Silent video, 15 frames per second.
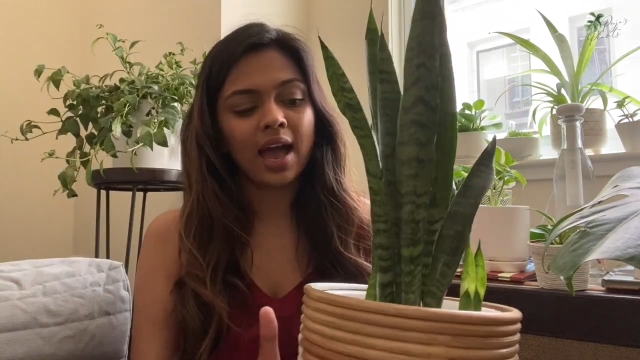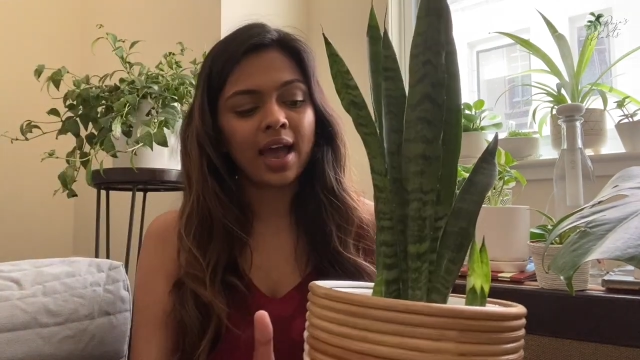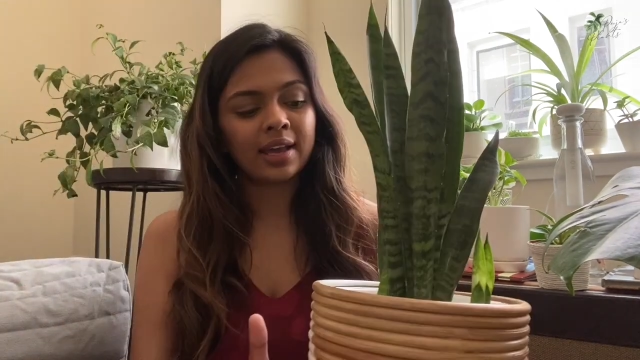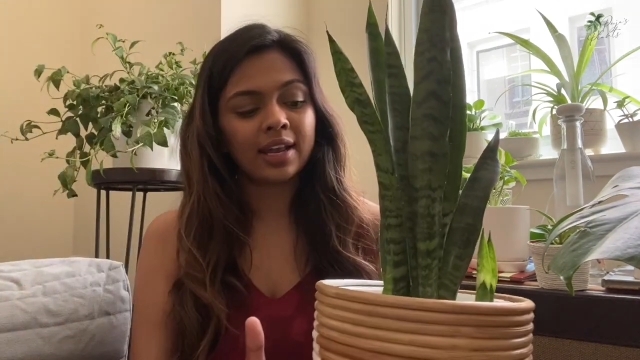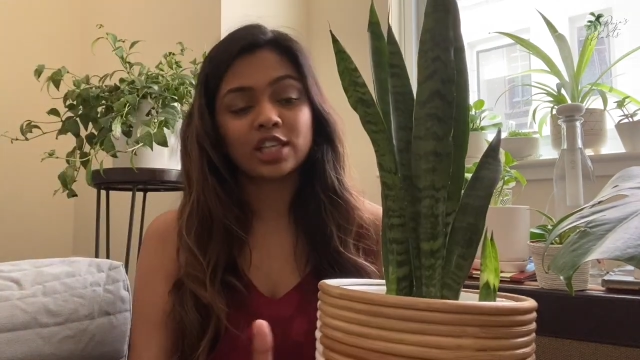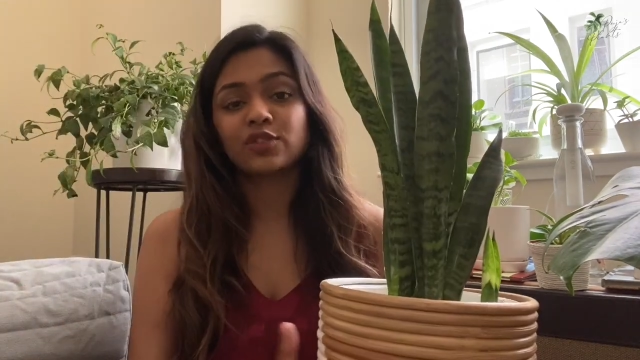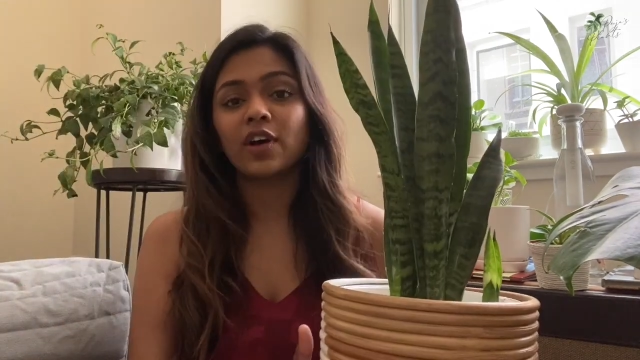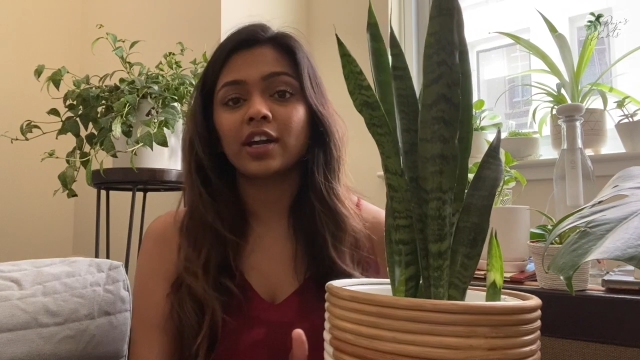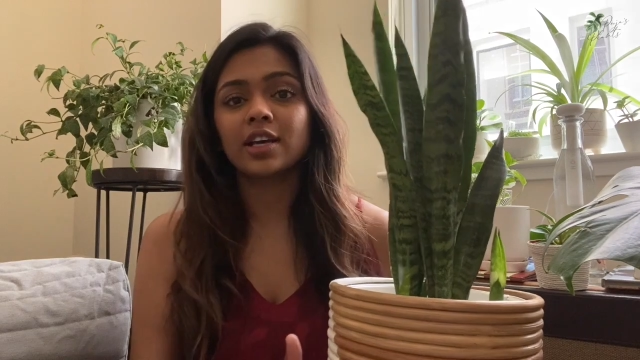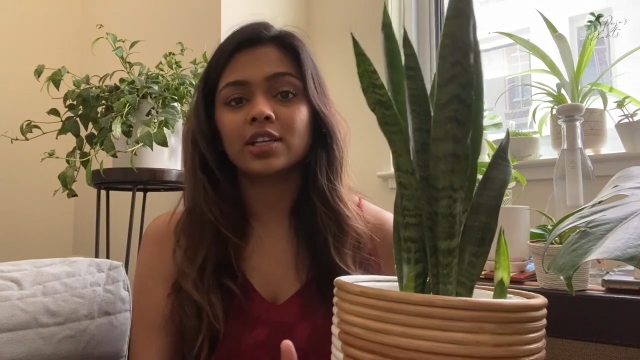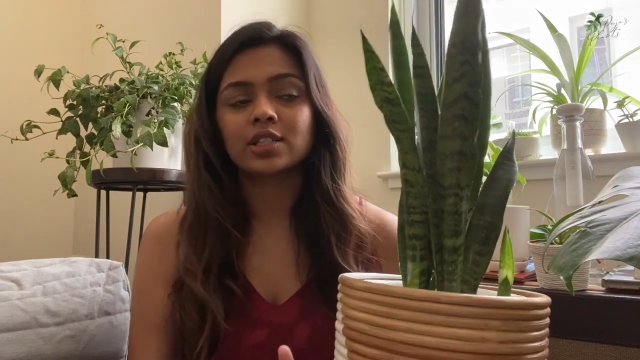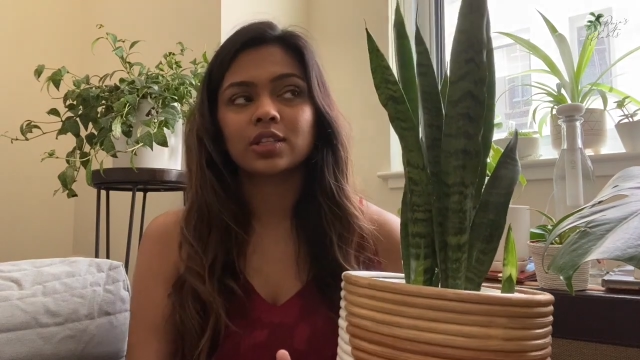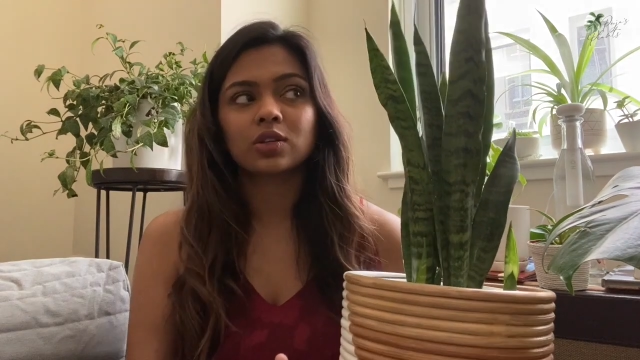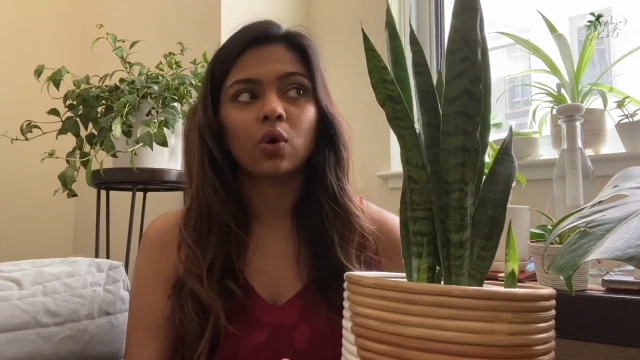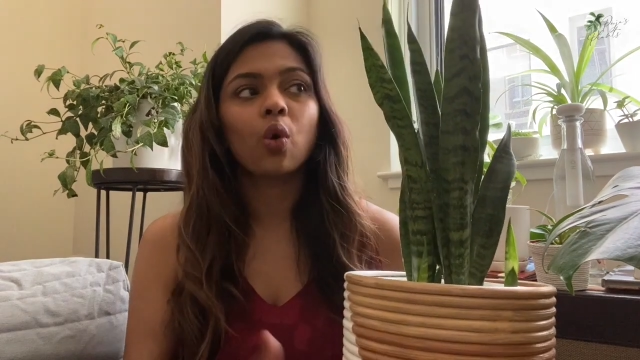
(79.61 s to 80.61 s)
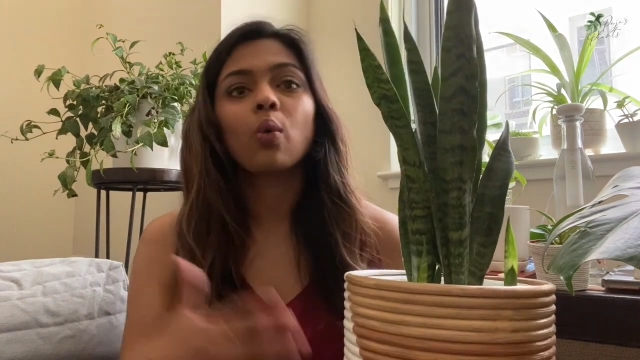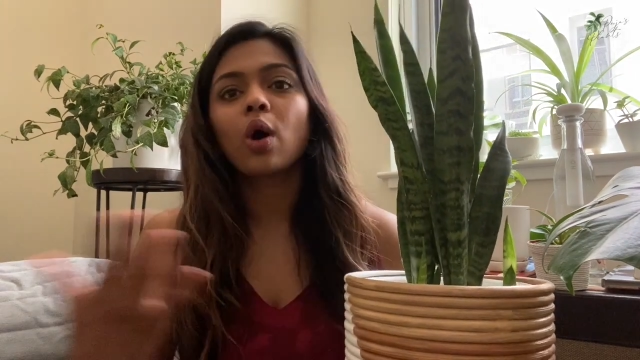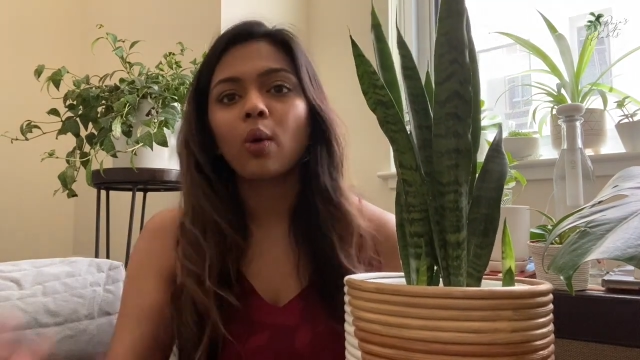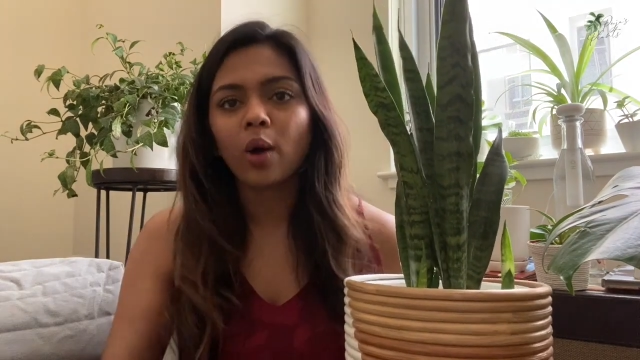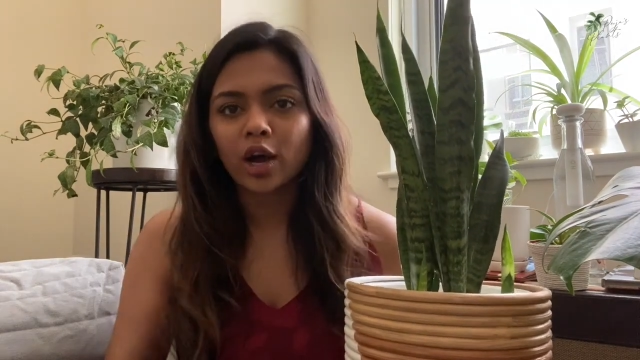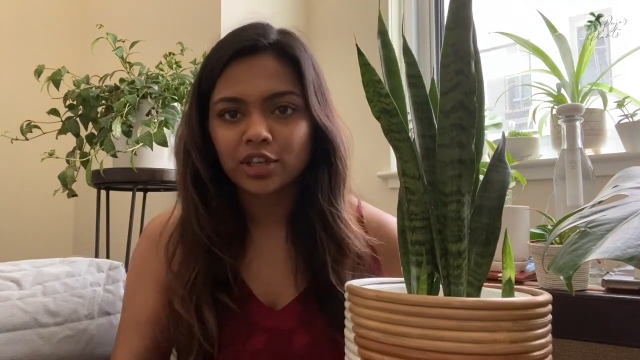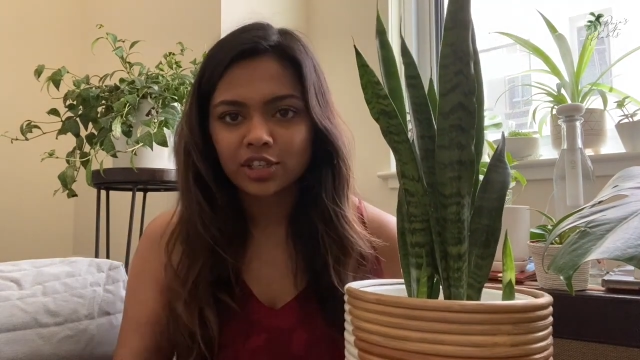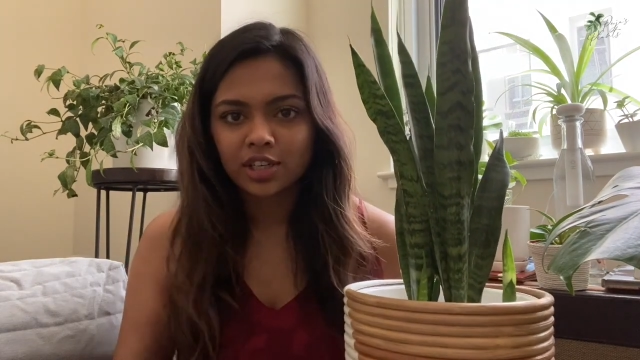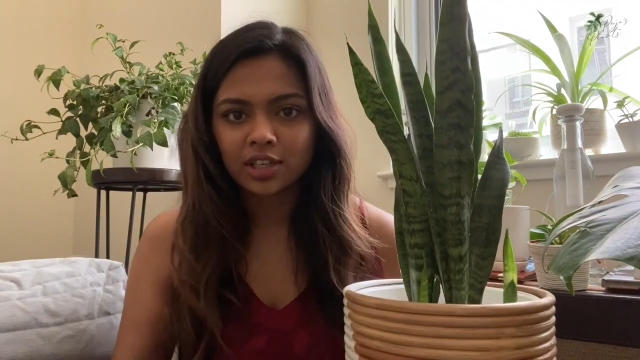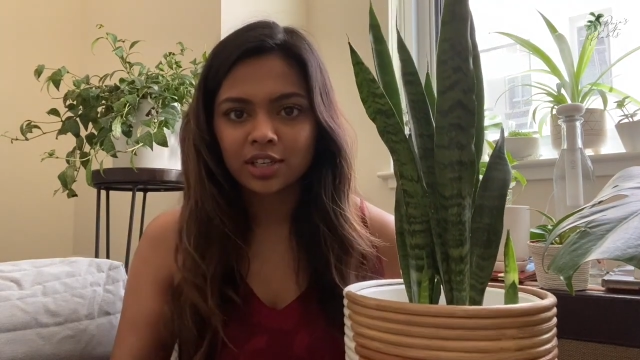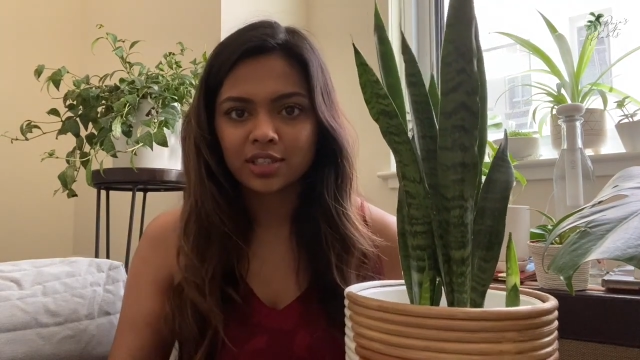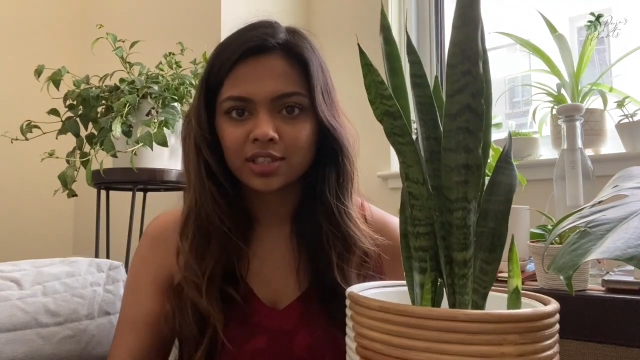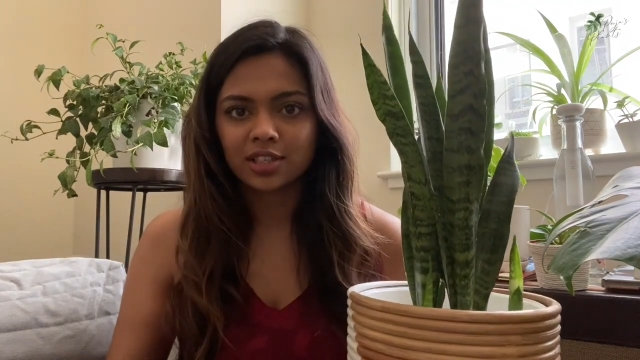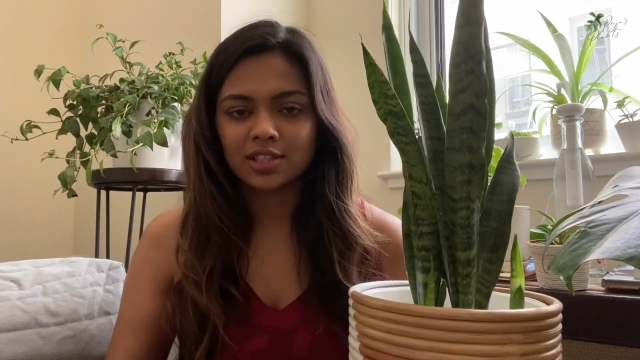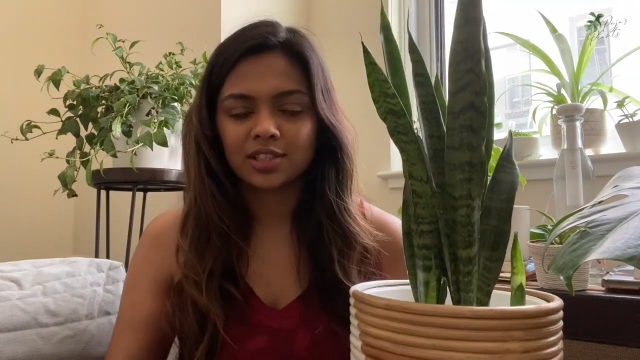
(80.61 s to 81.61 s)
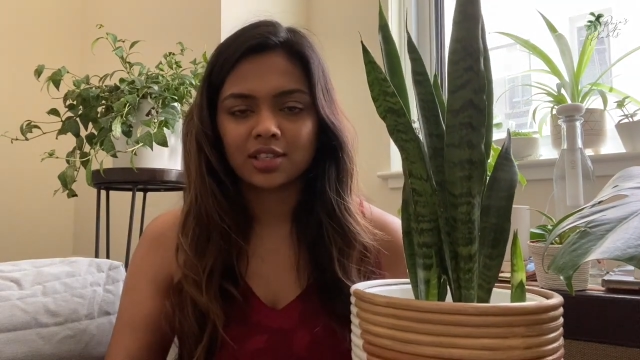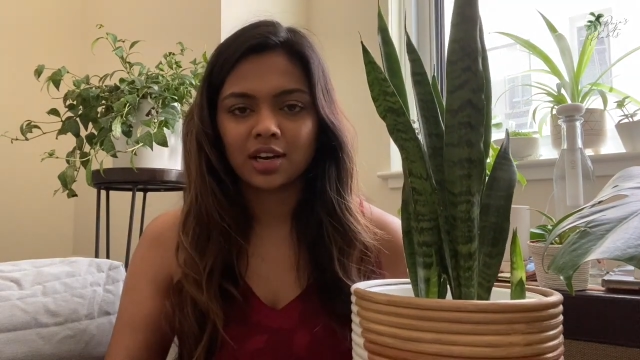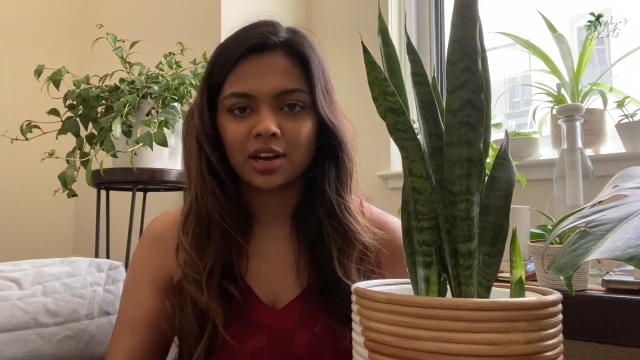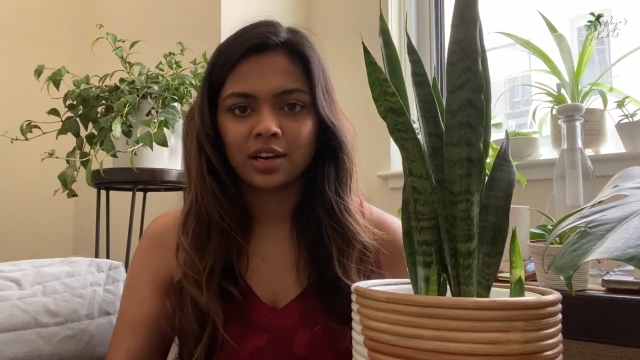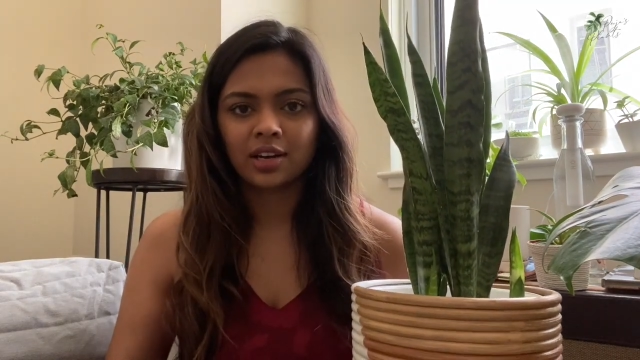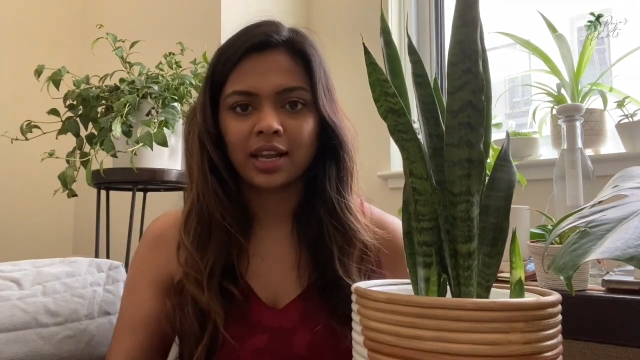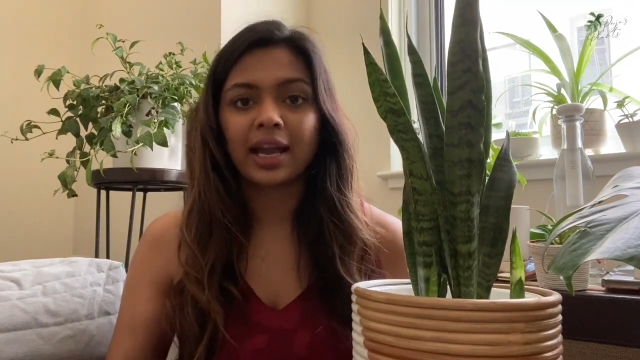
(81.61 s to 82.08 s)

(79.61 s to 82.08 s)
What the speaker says: And as far as overwatering is concerned,